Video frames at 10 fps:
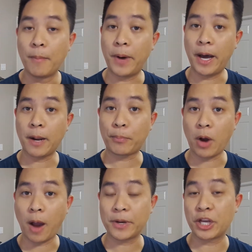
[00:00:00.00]
bought a
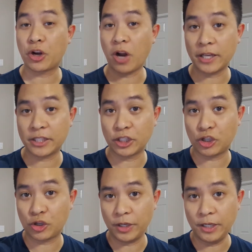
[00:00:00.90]
property across the
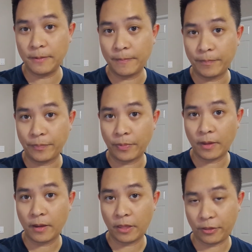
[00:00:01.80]
street
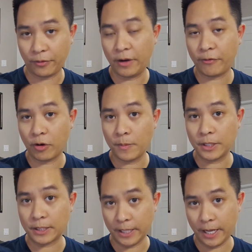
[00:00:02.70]
three or four
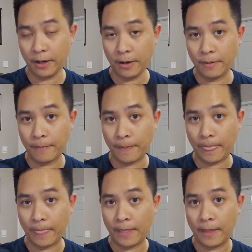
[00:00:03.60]
months later
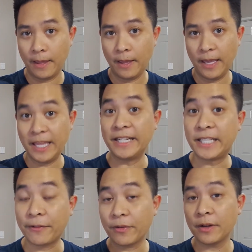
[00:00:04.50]
in a
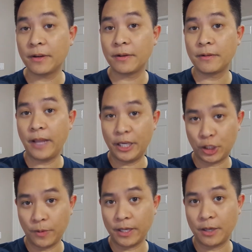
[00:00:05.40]
different
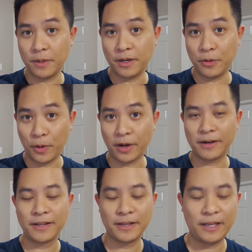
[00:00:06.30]
HOA community
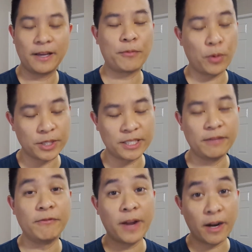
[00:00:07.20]
where of course
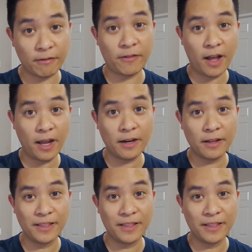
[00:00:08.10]
he verified